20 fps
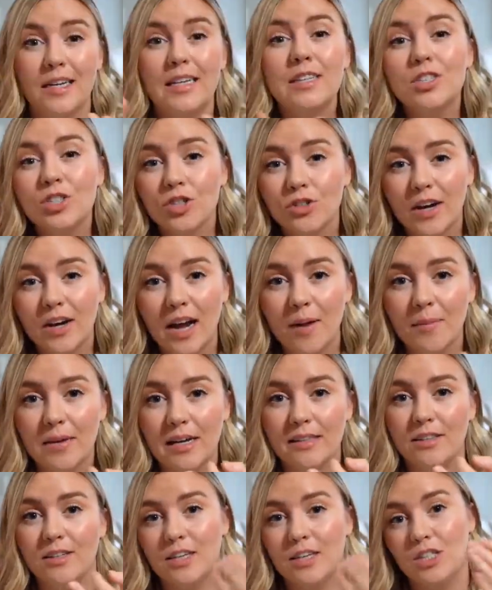Instagram
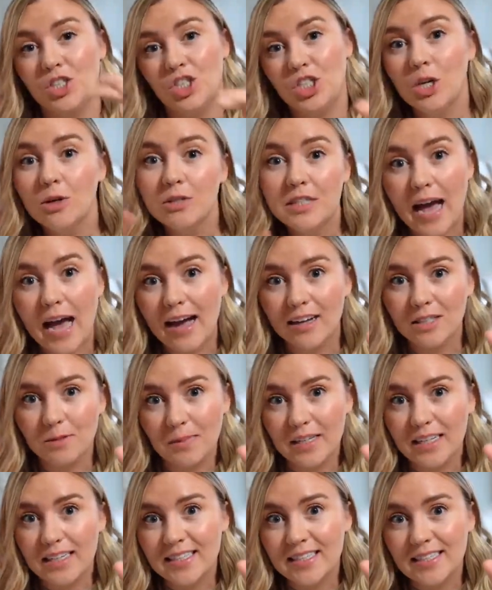and I look at geotagged
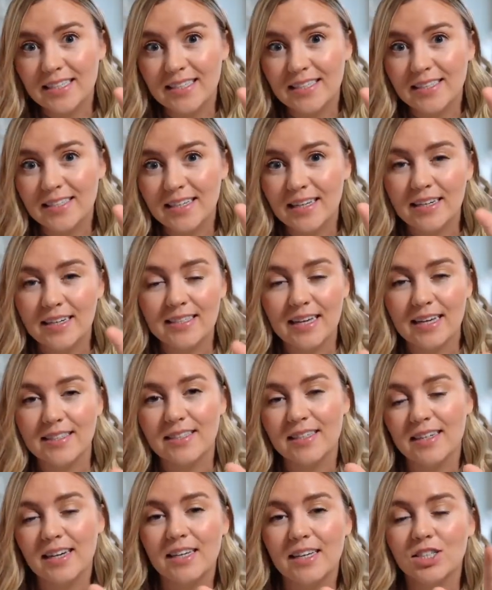places in a
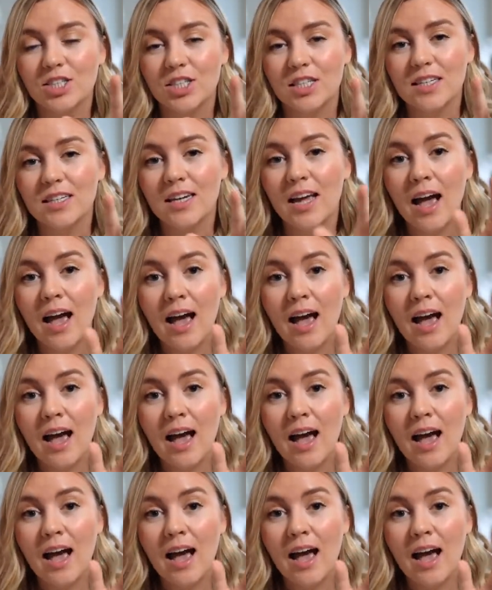destination.